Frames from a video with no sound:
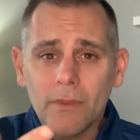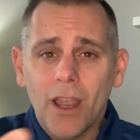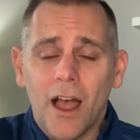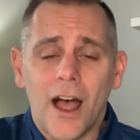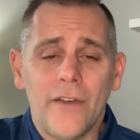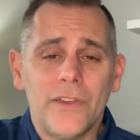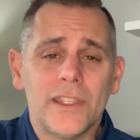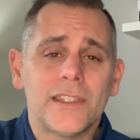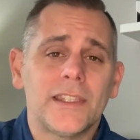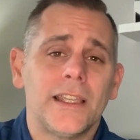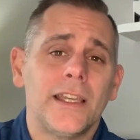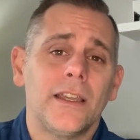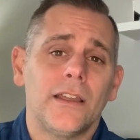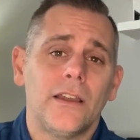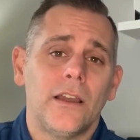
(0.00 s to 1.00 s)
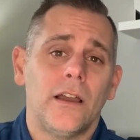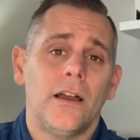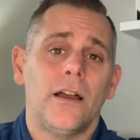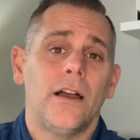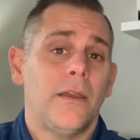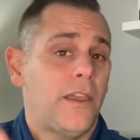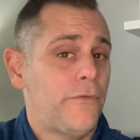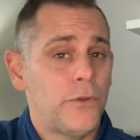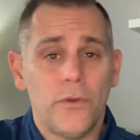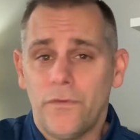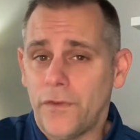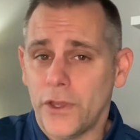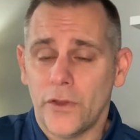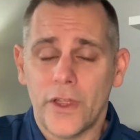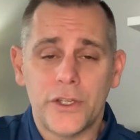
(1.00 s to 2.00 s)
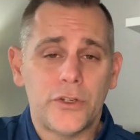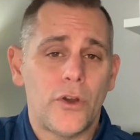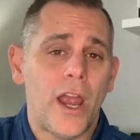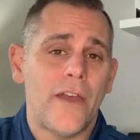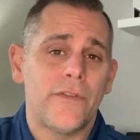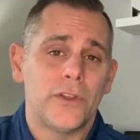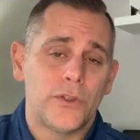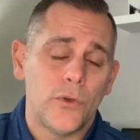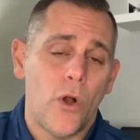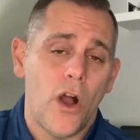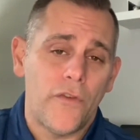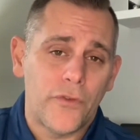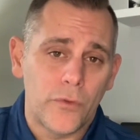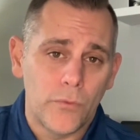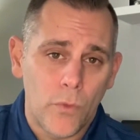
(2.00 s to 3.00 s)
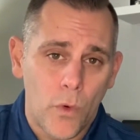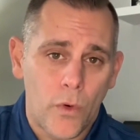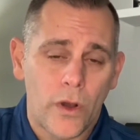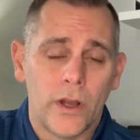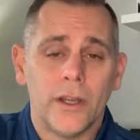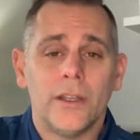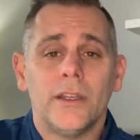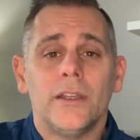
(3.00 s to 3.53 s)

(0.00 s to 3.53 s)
obviously, if you feel that you're having to offer more,